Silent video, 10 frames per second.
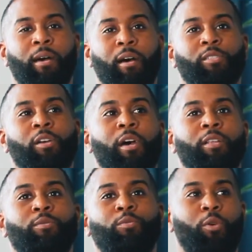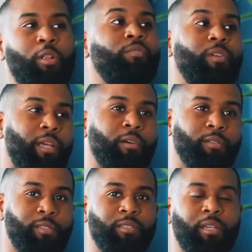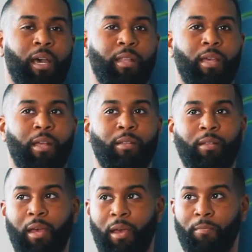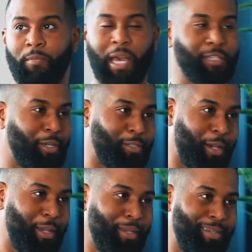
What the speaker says: I started doing other deals, and then cash got tight.